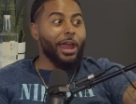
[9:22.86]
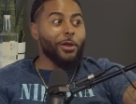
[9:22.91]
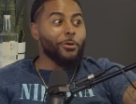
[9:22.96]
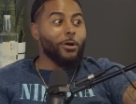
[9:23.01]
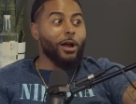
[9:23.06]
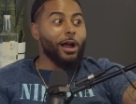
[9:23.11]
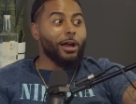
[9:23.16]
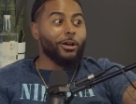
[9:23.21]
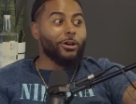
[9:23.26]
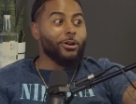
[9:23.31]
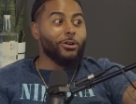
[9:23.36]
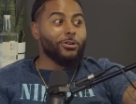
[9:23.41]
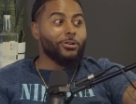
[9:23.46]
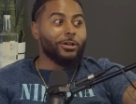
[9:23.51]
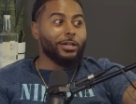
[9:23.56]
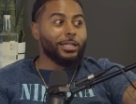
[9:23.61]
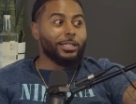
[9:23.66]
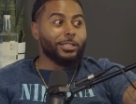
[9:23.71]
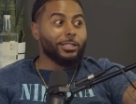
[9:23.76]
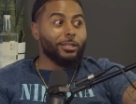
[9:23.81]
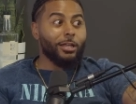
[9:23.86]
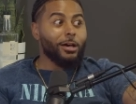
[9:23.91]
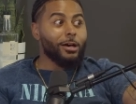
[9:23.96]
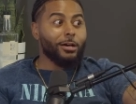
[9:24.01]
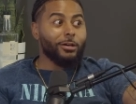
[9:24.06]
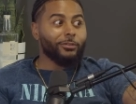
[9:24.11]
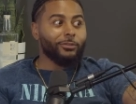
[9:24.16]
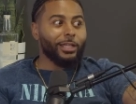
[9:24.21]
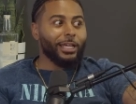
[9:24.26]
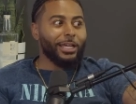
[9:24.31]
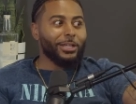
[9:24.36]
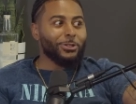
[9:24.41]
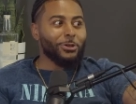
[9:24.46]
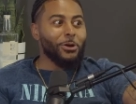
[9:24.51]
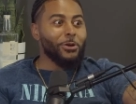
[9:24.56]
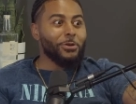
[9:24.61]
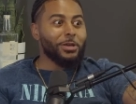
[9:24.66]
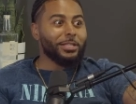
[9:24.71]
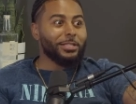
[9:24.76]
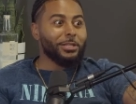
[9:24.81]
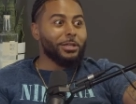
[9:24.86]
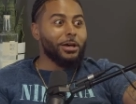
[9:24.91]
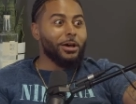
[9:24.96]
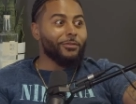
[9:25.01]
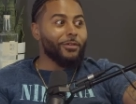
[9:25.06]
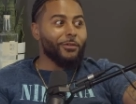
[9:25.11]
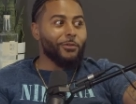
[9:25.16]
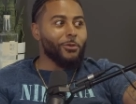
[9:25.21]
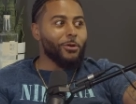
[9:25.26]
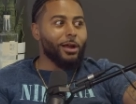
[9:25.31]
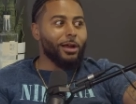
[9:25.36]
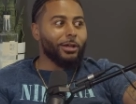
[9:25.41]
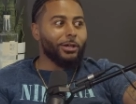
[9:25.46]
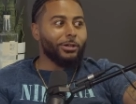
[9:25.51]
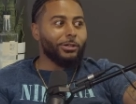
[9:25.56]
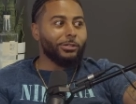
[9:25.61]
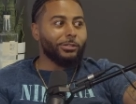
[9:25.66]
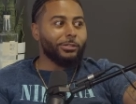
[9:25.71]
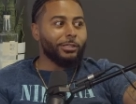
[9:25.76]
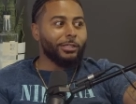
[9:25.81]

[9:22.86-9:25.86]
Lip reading: Everywhere I go, it's love. Like it's always love everywhere I go.